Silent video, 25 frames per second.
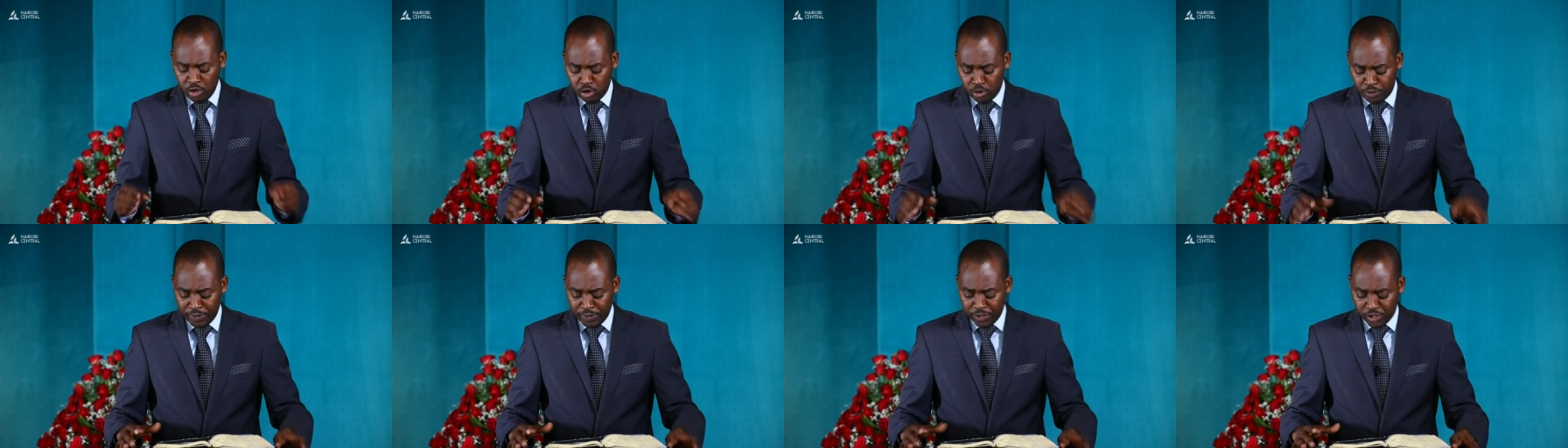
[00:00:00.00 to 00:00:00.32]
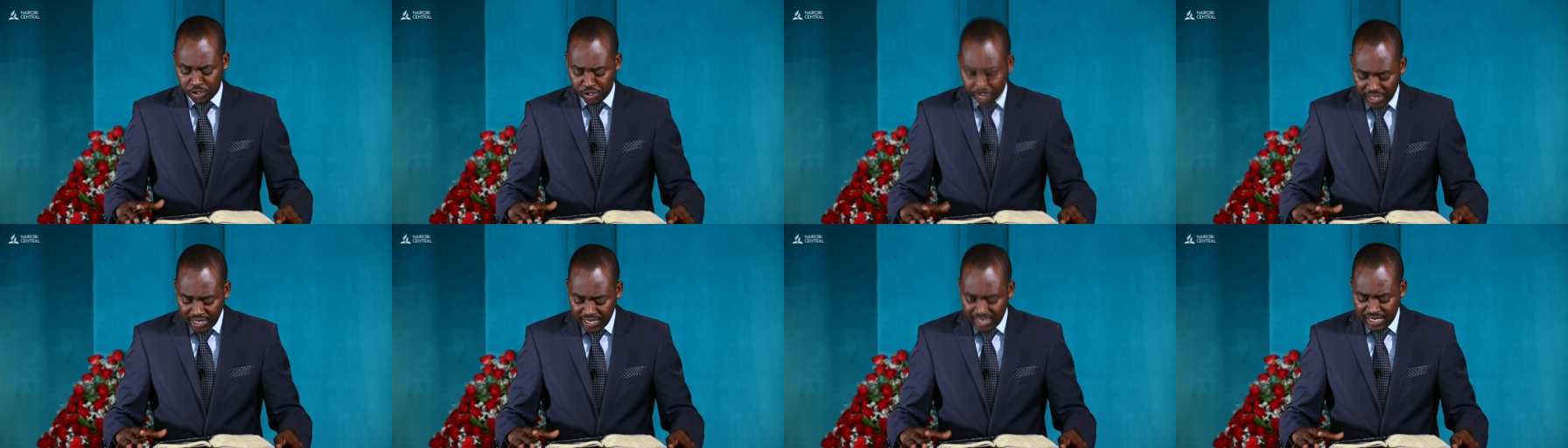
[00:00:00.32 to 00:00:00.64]
to be
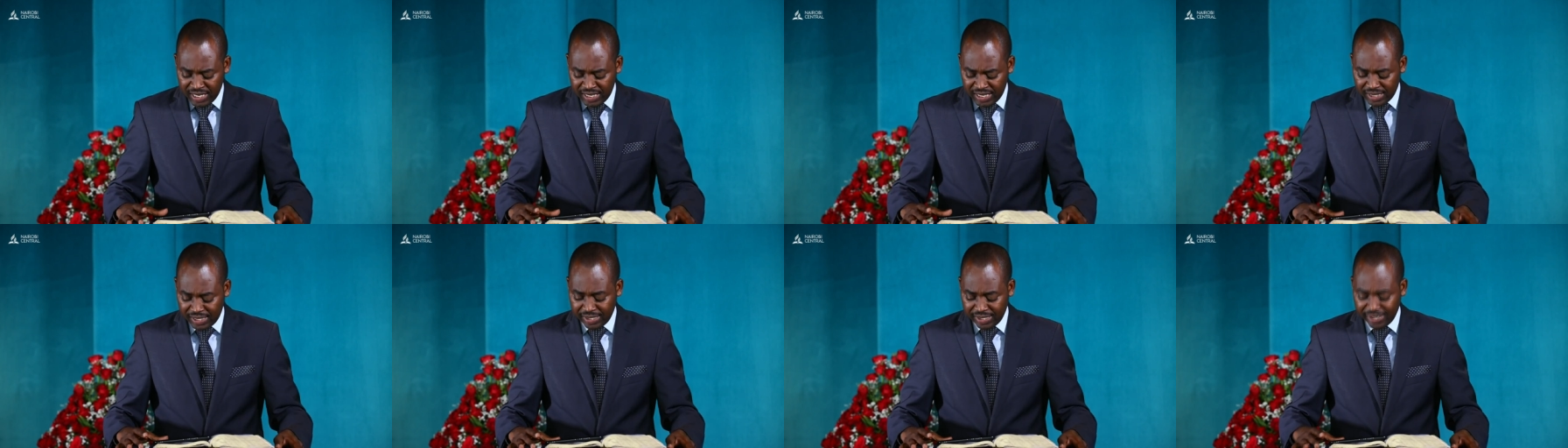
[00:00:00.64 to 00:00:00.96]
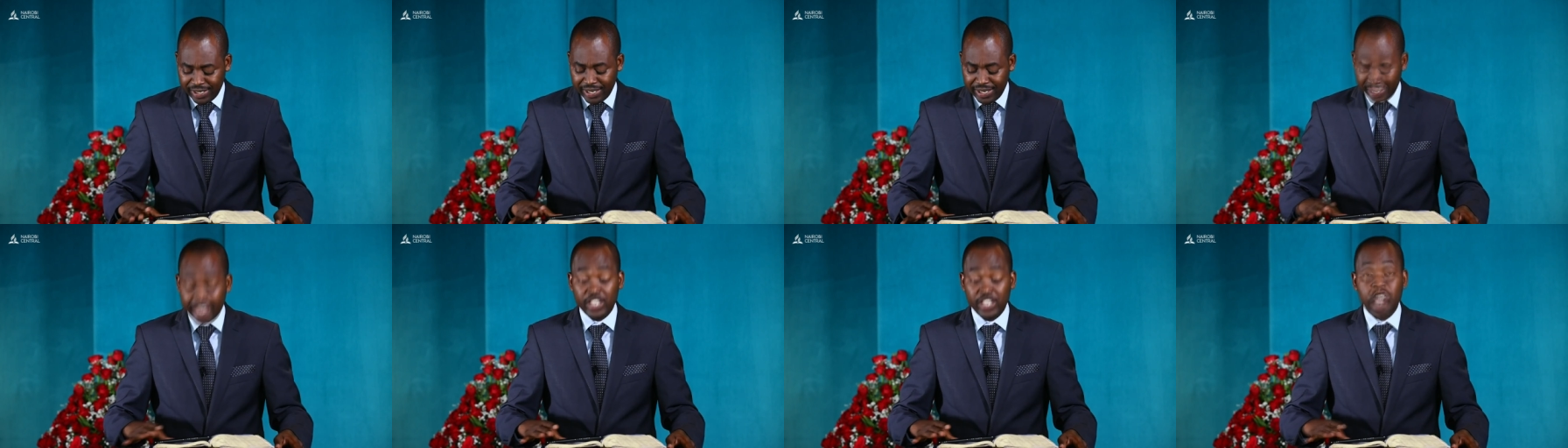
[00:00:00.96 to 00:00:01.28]
sons
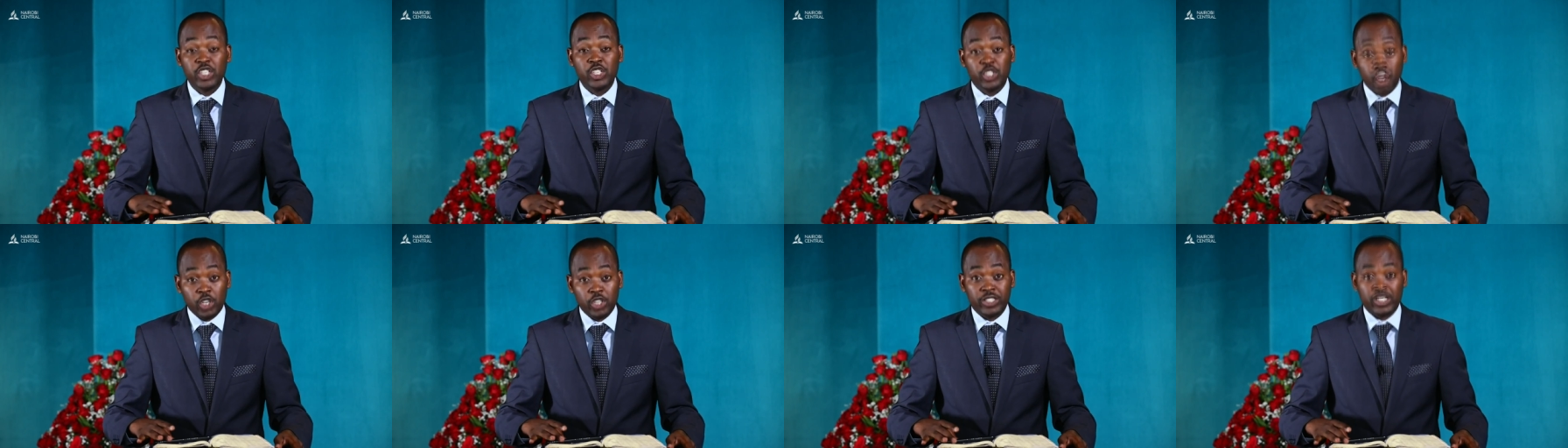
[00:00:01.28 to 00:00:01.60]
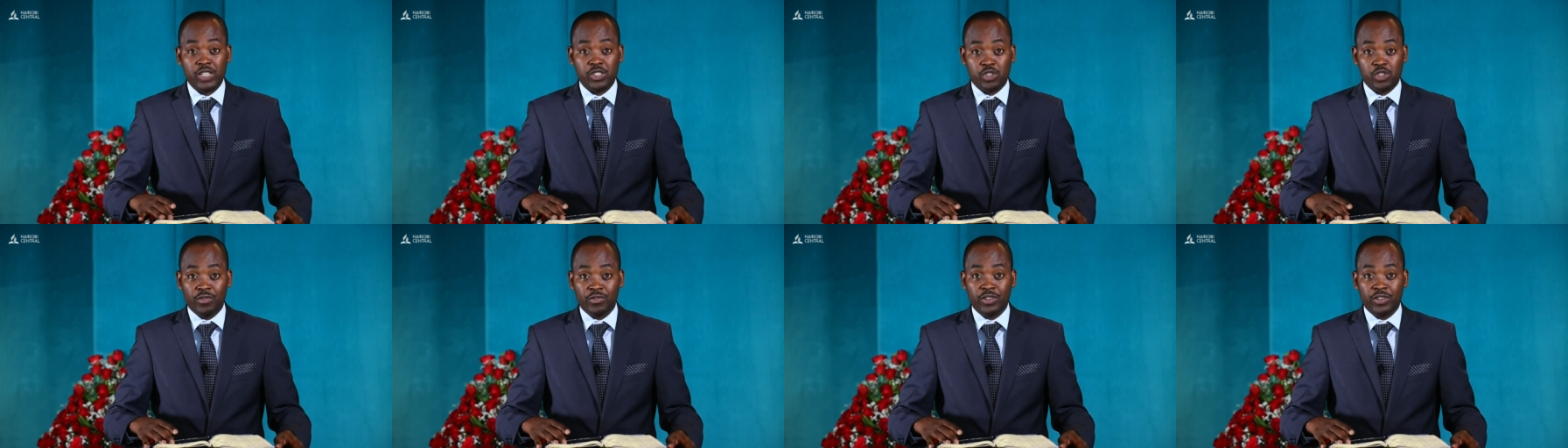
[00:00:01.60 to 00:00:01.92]
and
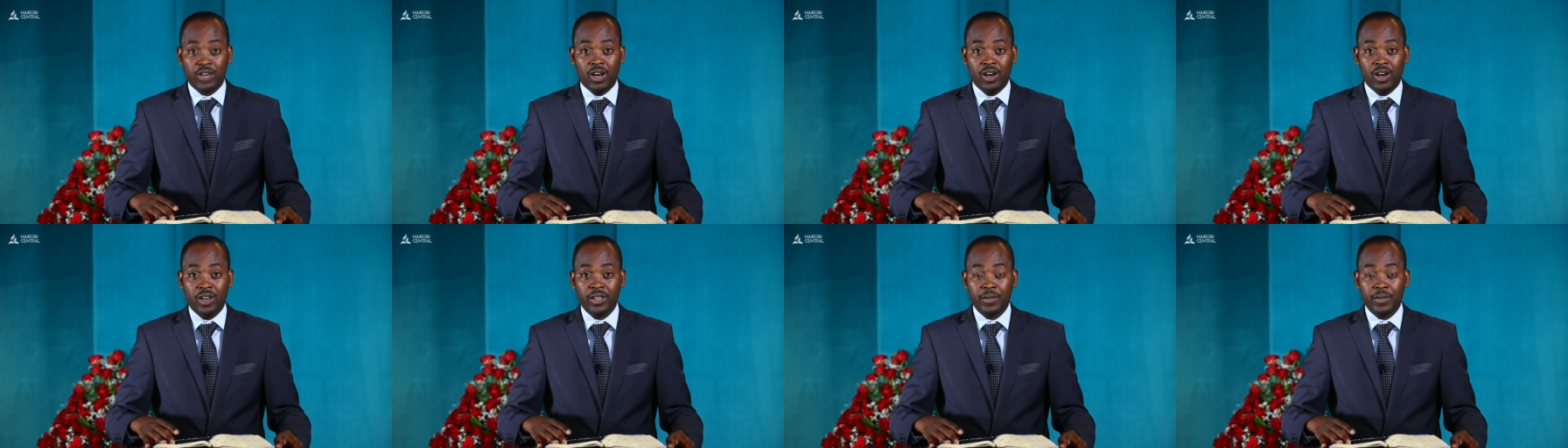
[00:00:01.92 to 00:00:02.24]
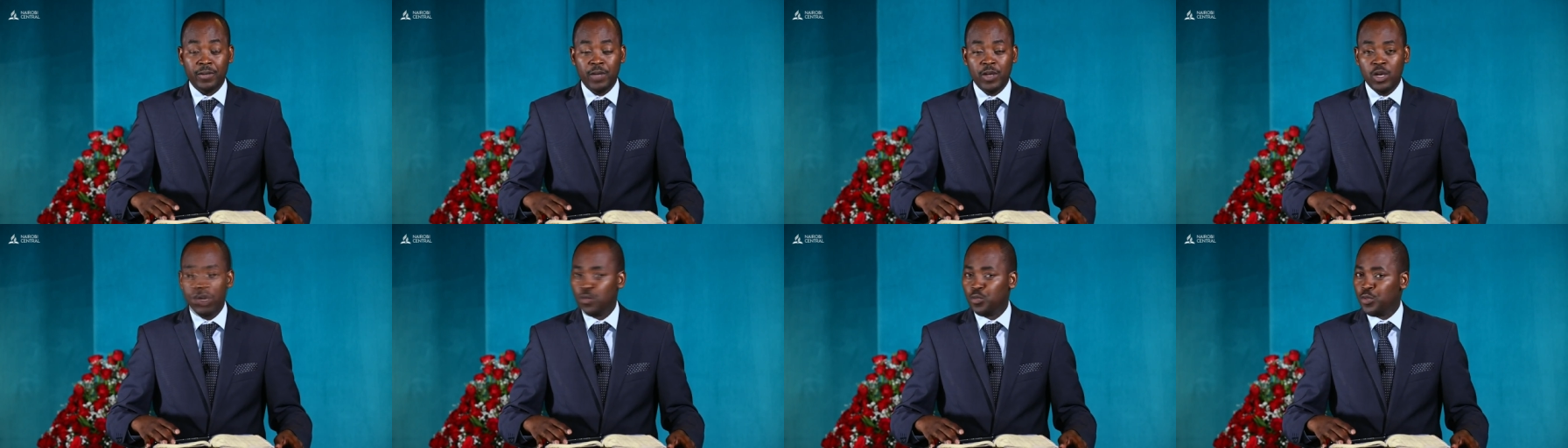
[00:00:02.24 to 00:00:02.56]
daughters of God.